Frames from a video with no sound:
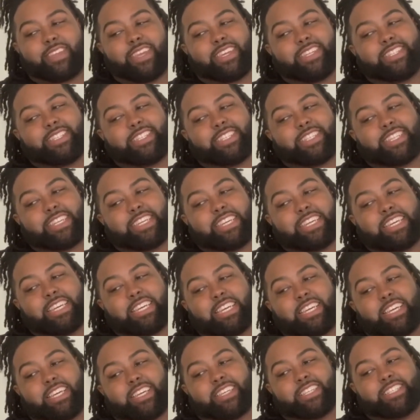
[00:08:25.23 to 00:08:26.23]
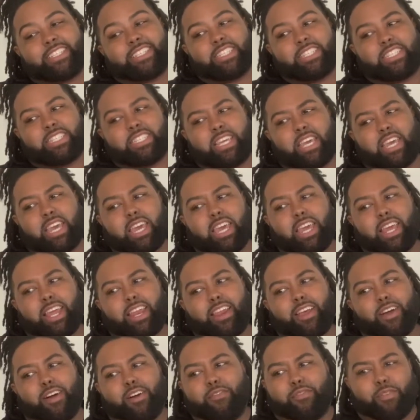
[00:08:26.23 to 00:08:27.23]
she said,
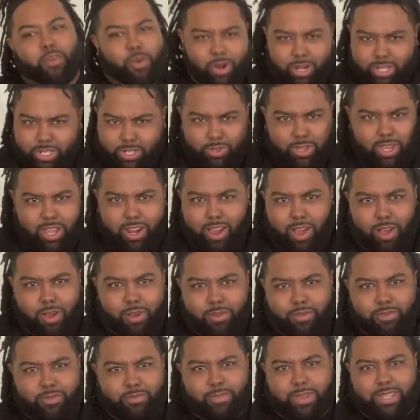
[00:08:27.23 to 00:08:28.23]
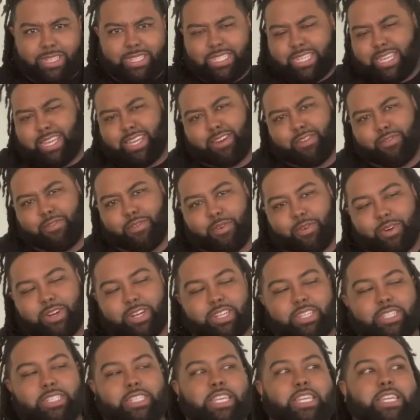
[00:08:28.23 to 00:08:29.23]
of course you can hold my son, of
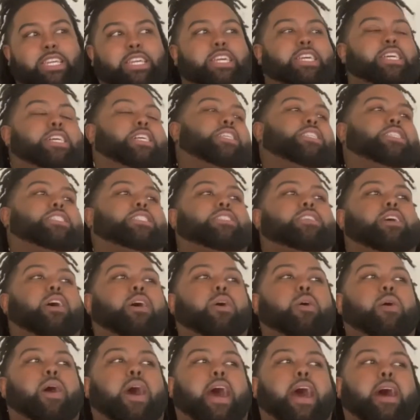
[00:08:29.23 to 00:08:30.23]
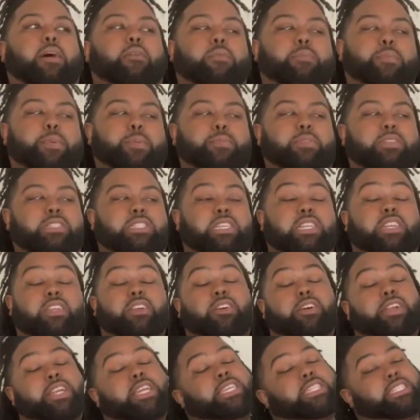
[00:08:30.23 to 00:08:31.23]
course. So I remember sitting
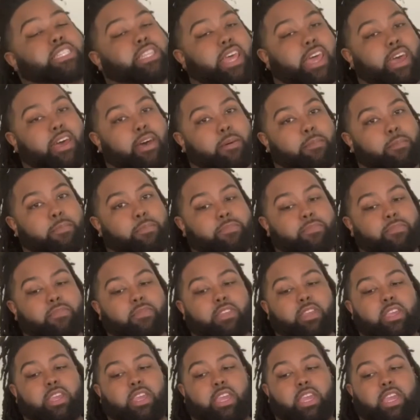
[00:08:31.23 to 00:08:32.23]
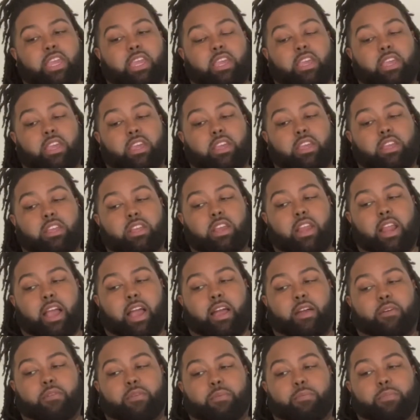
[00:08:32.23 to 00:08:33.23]
on his lap, and I
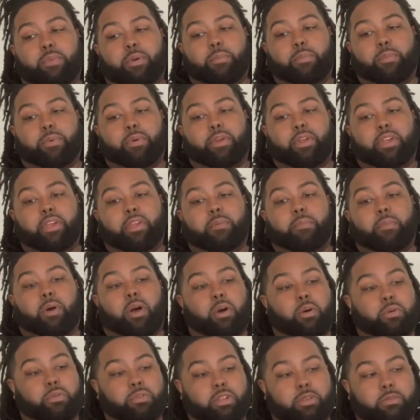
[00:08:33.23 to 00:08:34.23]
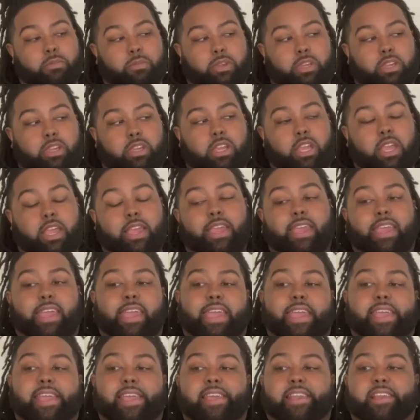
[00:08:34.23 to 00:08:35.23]
remember him holding me,
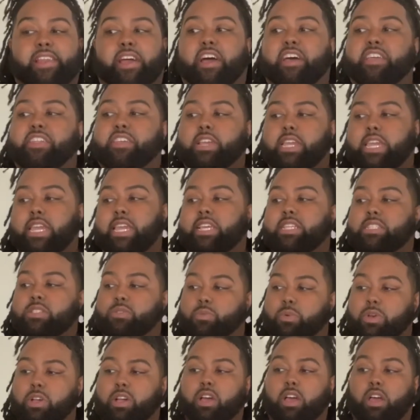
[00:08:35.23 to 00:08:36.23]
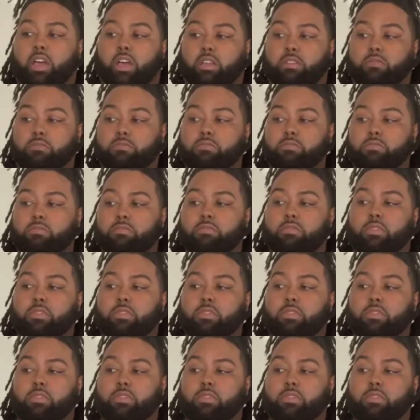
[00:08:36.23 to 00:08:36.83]
and other kids would come.